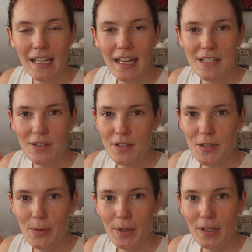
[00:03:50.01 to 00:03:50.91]
Hazel the
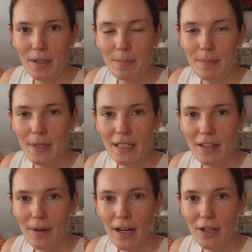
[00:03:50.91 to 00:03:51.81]
squirrel and Billy
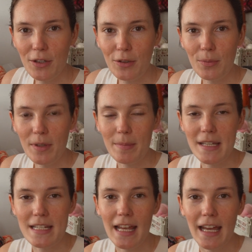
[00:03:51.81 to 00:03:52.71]
the raccoon, with me
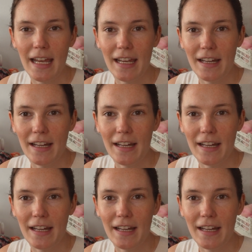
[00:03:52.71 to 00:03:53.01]
today.